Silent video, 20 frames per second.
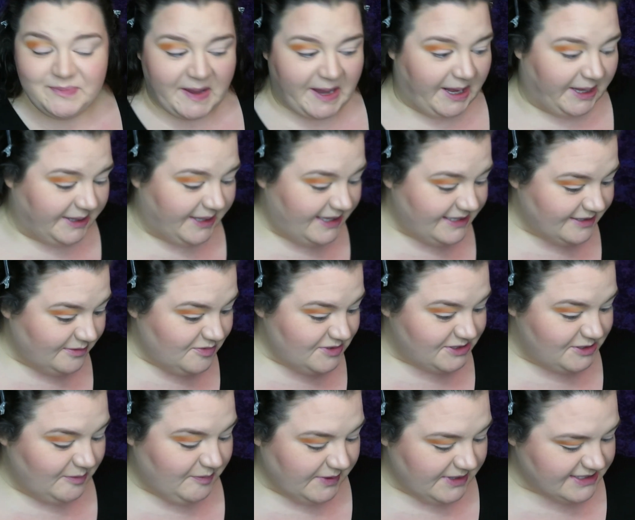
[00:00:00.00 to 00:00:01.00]
palette and was
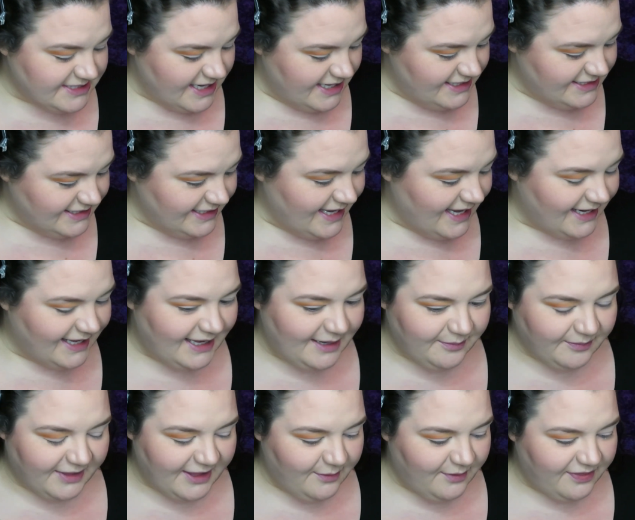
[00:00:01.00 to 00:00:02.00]
super excited to get it
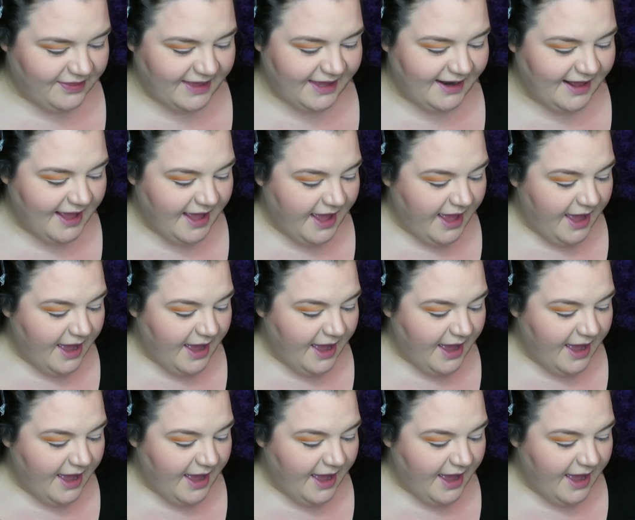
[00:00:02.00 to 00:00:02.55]
and play with it.